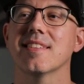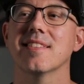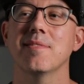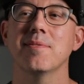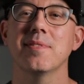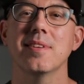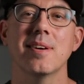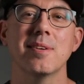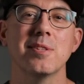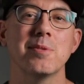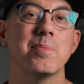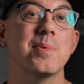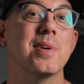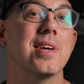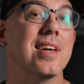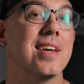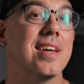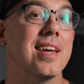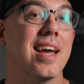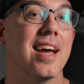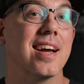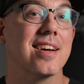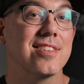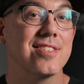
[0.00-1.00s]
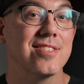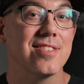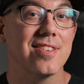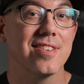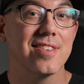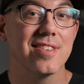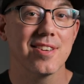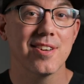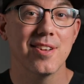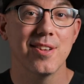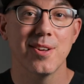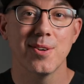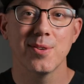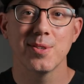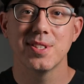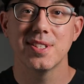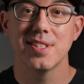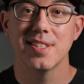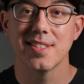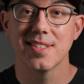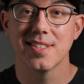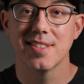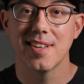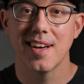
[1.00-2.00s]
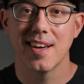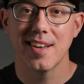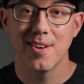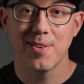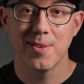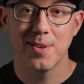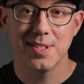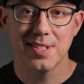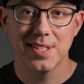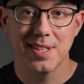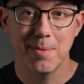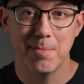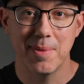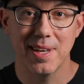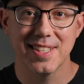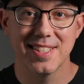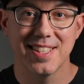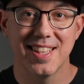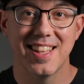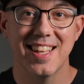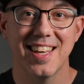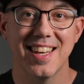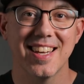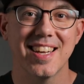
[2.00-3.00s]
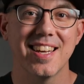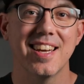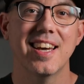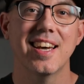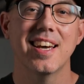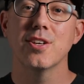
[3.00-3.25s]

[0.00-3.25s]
sometimes being extra close is not always the best thing.